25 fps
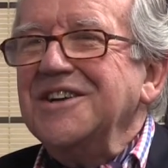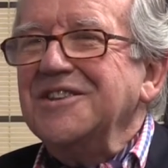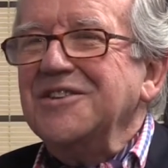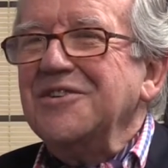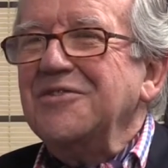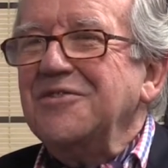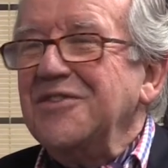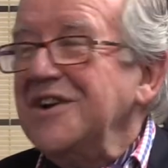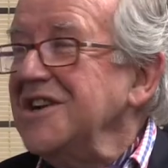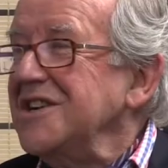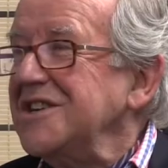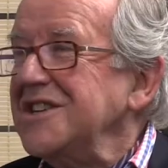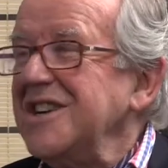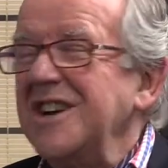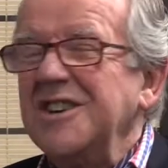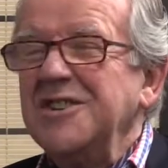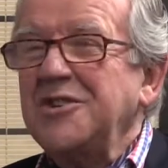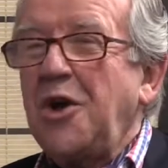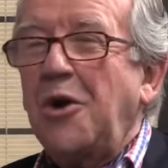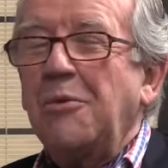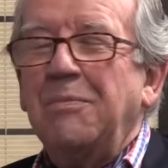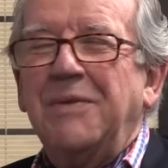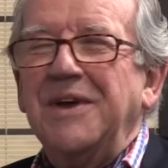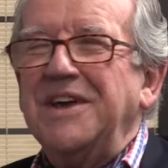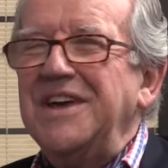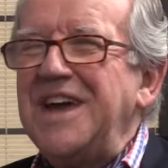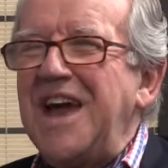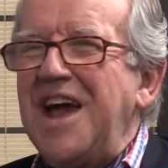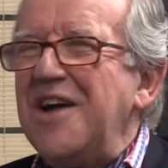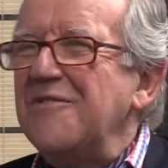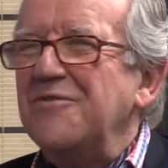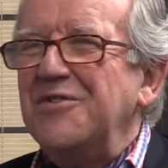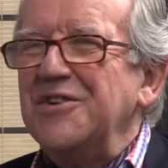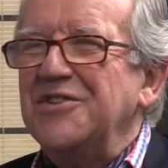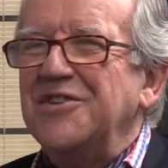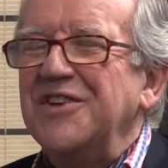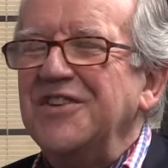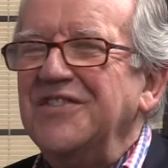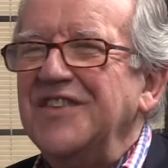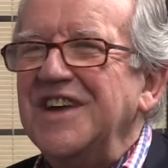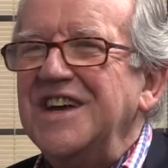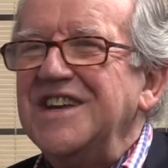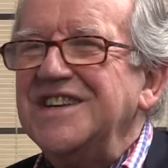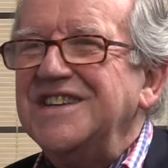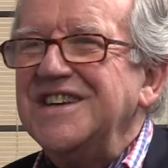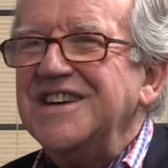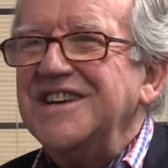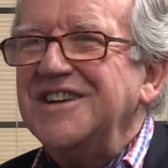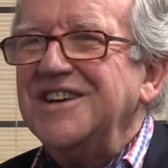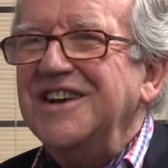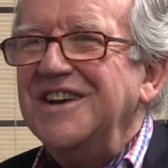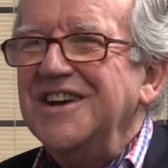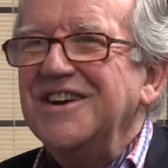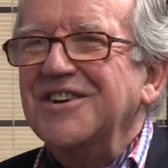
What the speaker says: the French and copying everything they did,